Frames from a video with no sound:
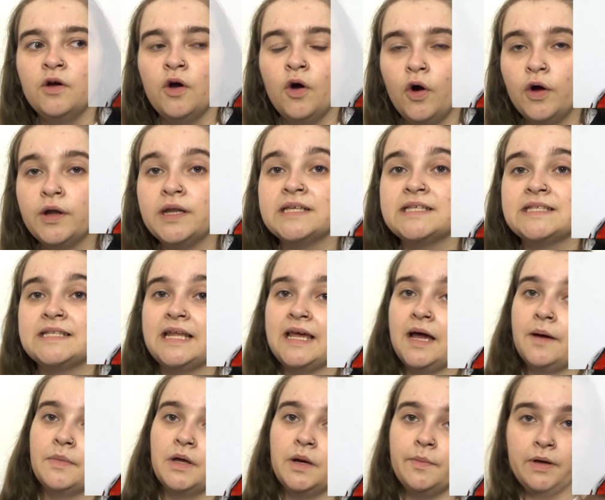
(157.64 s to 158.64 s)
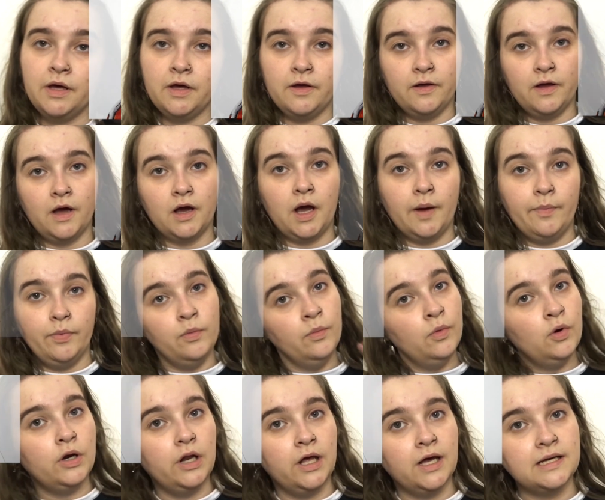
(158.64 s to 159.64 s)
Honestly, I'm going to put a couple
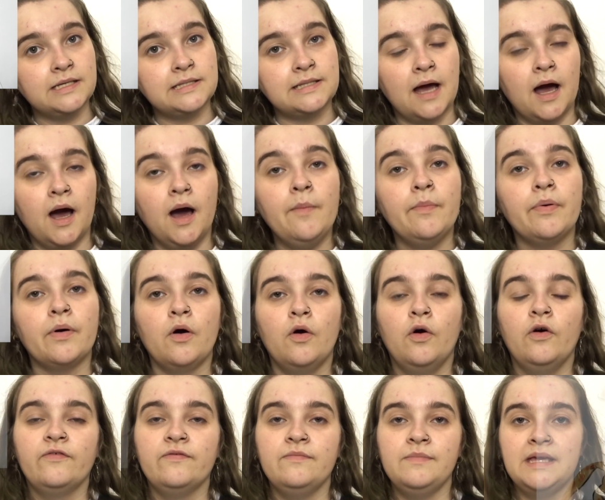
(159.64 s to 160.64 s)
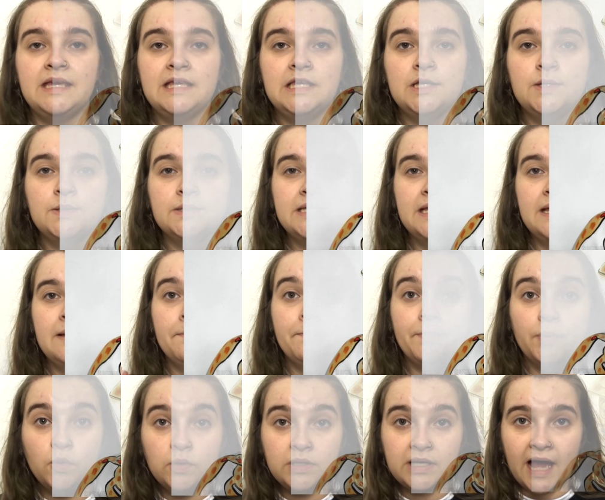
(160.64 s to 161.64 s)
more looks up of me using
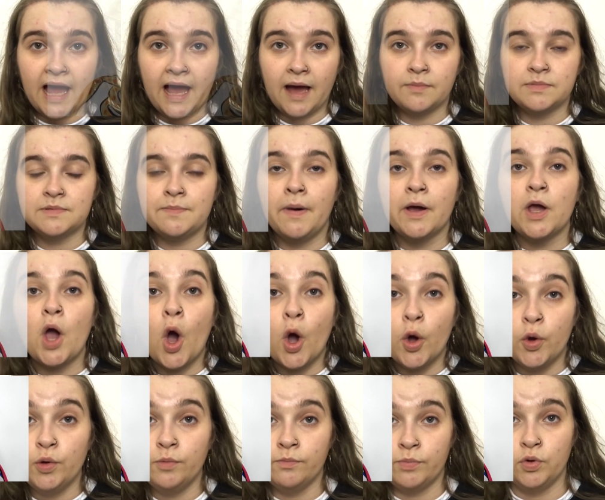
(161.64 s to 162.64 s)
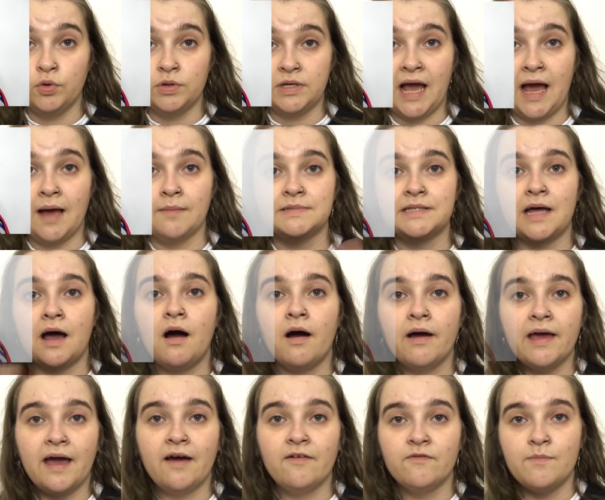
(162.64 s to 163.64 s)
bald caps, my own bald caps that
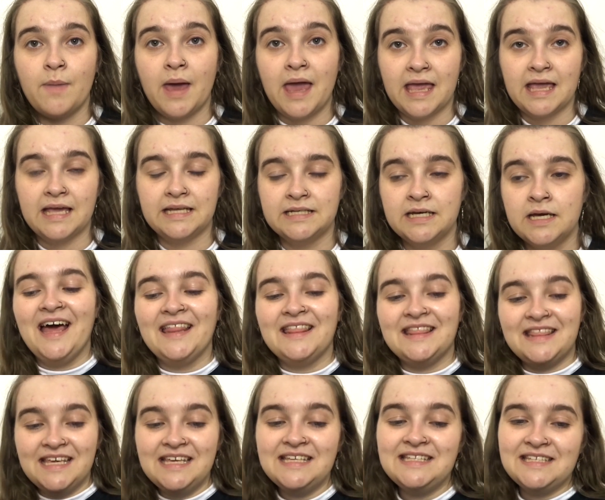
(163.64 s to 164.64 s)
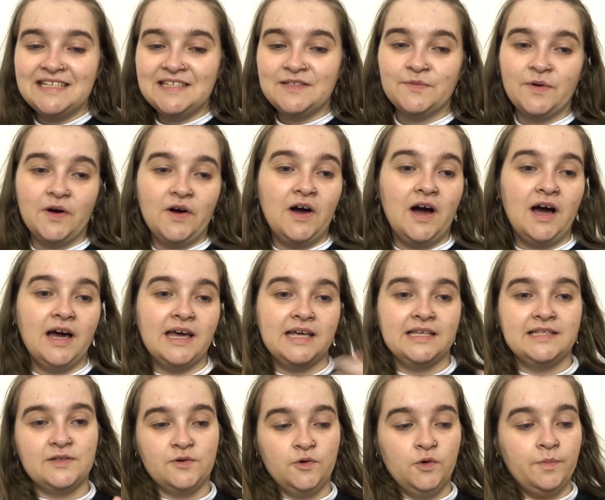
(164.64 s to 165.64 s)
I have made. This is what
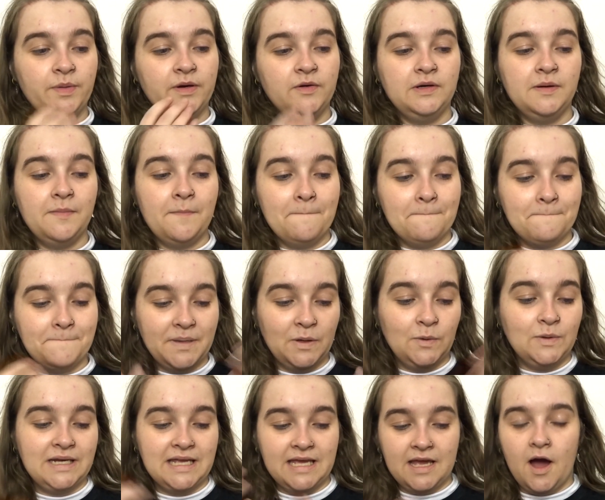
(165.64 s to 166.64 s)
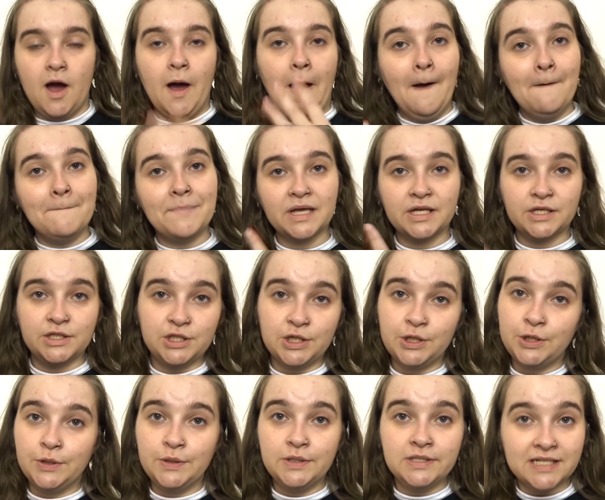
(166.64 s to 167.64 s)
has all been building up
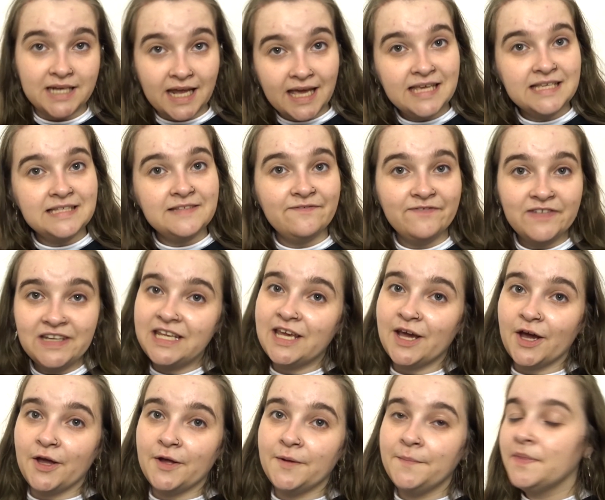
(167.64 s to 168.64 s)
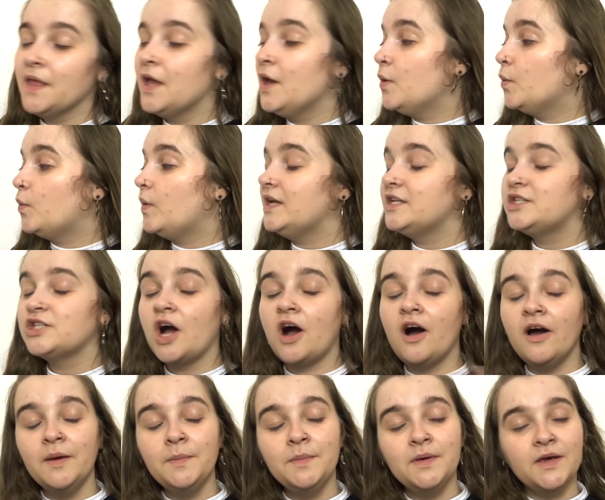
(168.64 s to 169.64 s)
to today's video, which
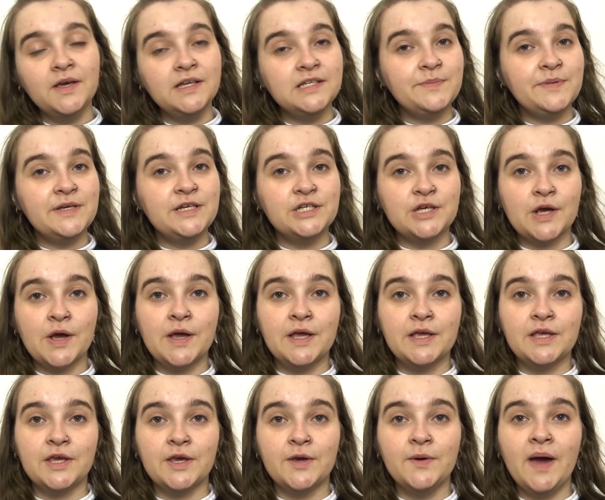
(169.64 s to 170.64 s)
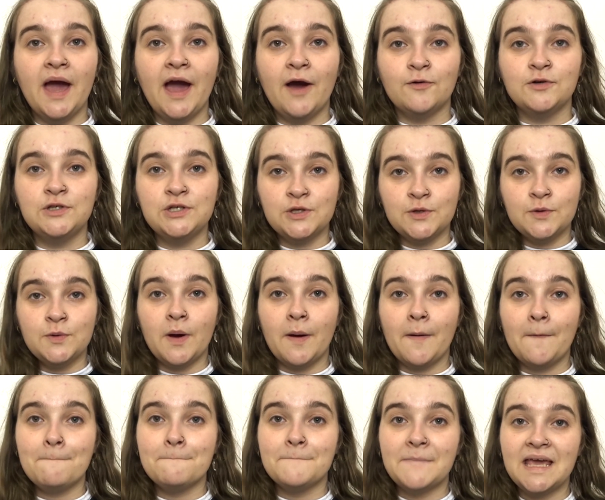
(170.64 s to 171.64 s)
I'm going to be showing you how to
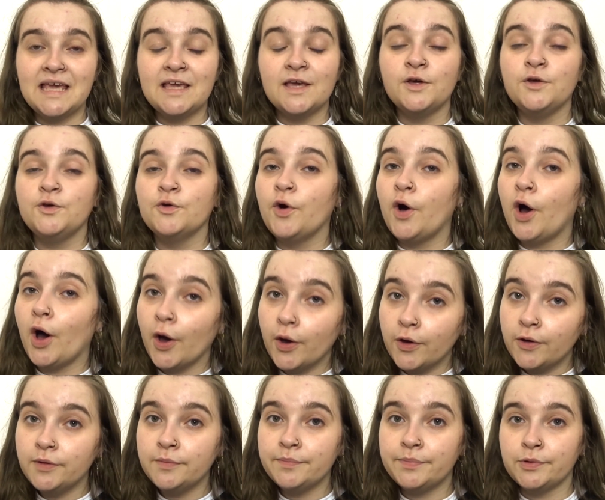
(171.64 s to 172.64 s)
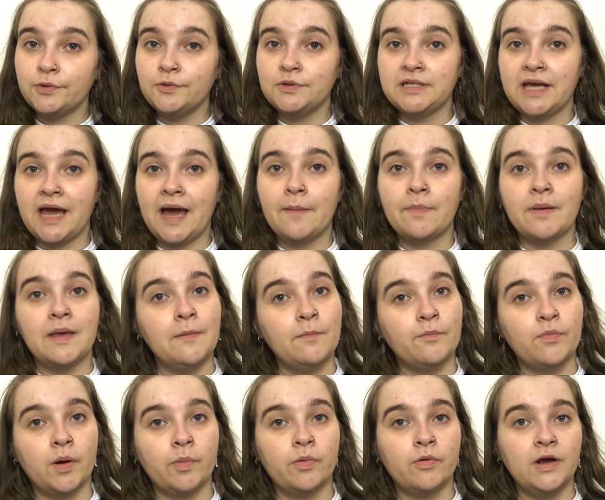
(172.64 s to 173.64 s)
make your own bald cap in
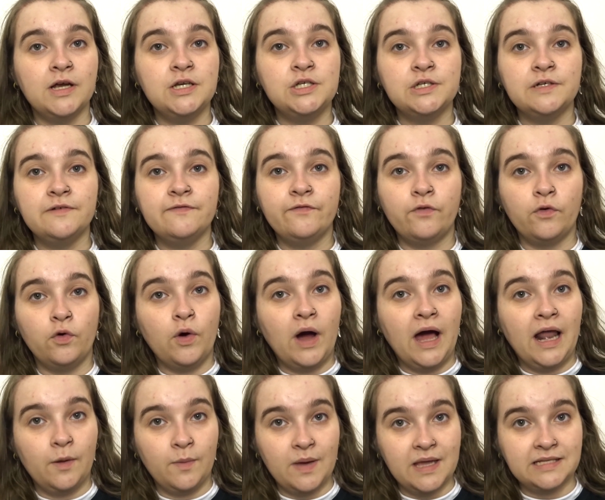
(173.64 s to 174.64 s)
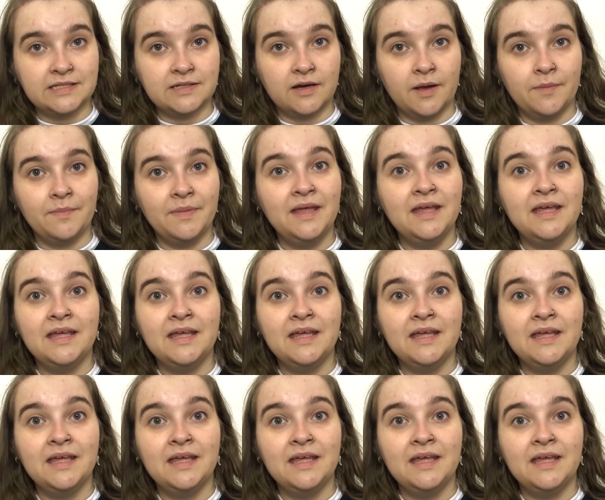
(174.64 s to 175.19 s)
preparation for Halloween time.